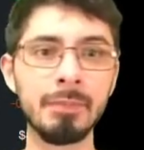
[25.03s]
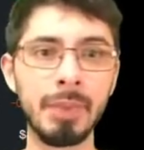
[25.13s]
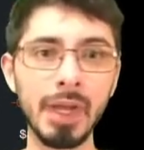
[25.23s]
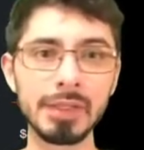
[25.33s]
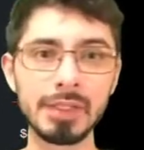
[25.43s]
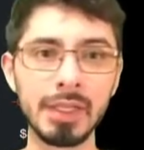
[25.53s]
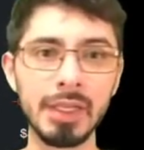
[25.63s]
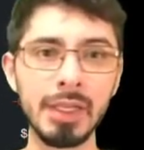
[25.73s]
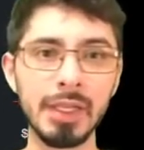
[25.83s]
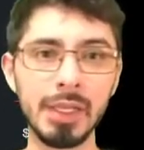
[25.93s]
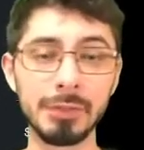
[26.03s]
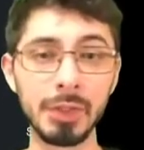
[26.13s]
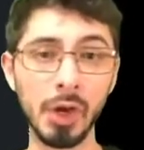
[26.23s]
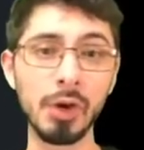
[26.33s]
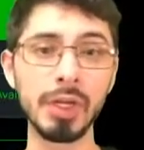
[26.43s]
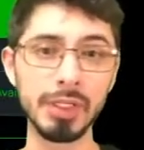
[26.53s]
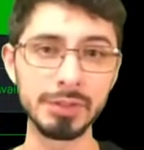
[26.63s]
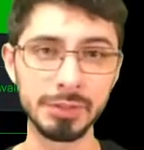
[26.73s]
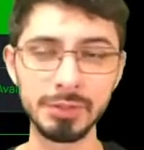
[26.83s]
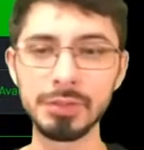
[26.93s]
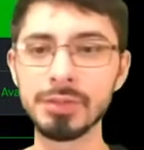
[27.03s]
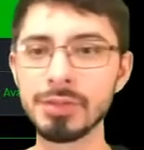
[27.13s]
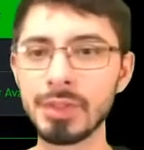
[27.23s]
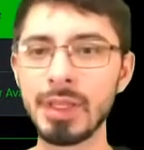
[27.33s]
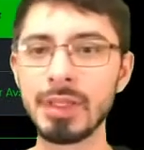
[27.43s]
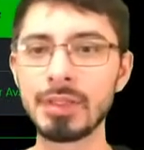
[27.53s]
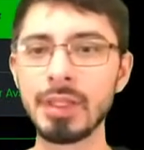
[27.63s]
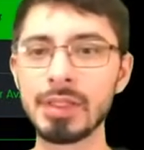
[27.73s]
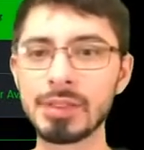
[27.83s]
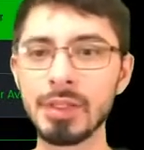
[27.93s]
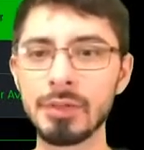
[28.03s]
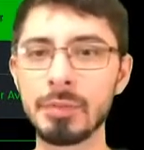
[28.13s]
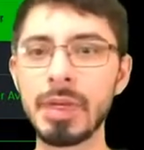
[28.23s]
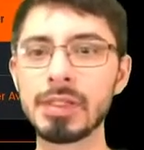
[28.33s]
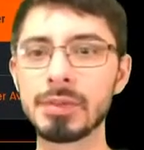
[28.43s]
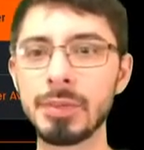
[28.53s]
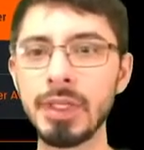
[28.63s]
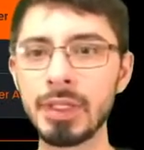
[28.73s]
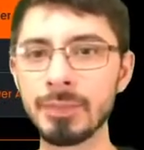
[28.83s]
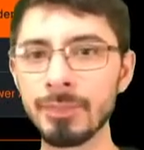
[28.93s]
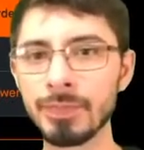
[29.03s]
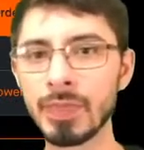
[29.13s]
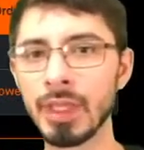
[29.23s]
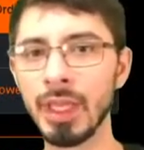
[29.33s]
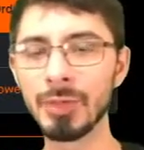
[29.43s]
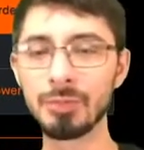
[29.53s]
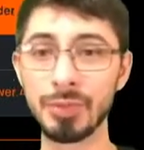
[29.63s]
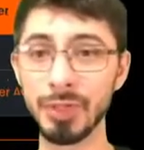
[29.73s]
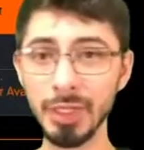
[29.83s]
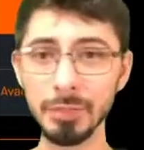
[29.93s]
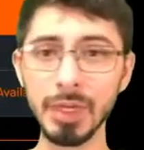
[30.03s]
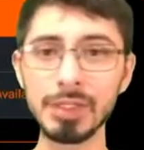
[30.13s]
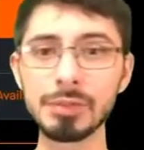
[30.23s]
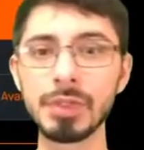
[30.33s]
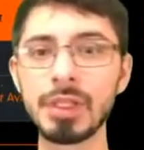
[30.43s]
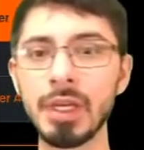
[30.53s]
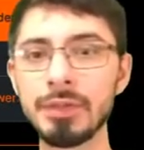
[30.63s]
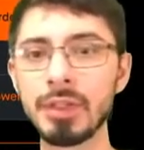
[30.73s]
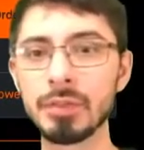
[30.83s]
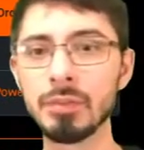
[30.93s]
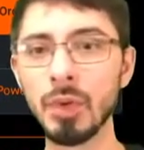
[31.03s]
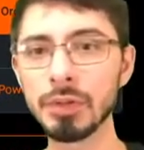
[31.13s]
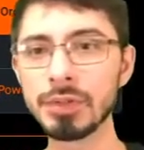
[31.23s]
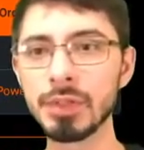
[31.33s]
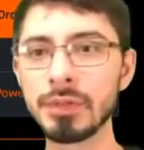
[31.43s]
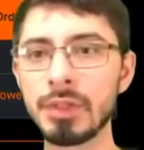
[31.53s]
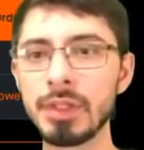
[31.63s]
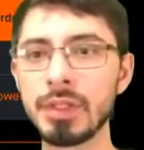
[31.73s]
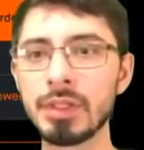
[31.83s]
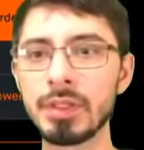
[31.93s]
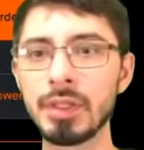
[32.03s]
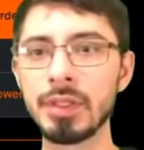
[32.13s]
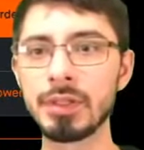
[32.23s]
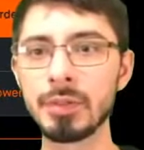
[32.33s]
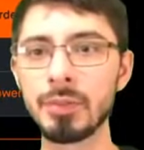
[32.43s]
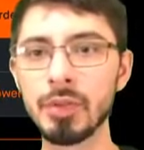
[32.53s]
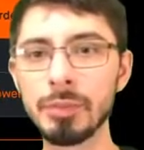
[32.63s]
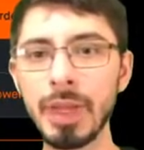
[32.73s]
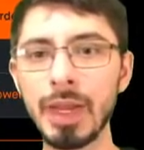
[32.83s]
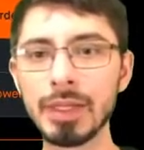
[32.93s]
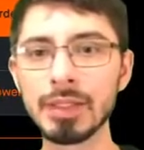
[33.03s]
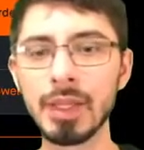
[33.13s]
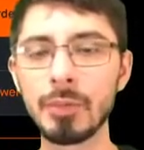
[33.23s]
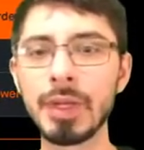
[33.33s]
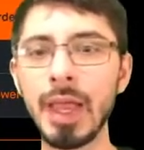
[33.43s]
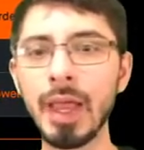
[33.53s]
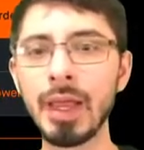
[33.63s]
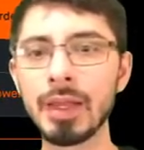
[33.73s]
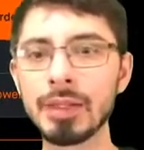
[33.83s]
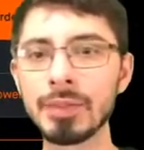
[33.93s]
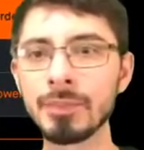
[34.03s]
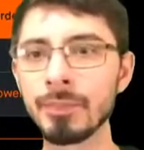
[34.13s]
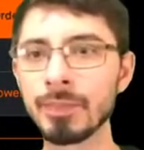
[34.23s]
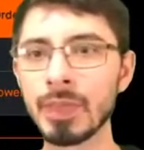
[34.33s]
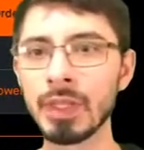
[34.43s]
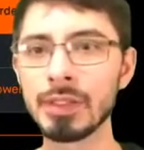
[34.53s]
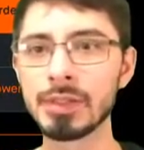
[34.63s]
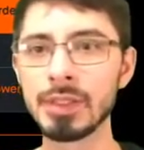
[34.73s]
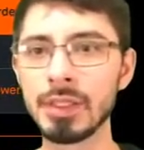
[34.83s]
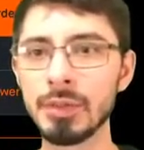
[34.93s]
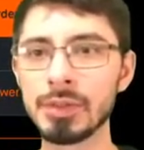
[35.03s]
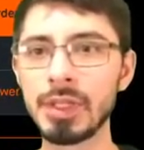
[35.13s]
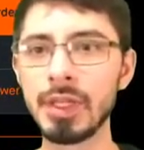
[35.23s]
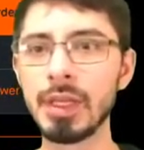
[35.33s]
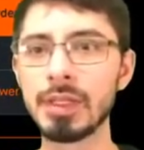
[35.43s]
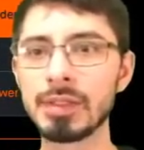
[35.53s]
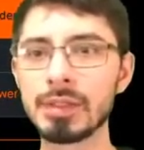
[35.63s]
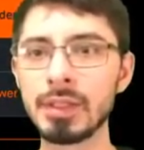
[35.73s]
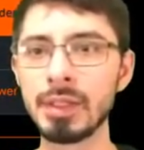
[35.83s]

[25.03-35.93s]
But if we go into Tesla over the past week, it pretty much recovered most of the pullback that we had. Let's see, it was sitting at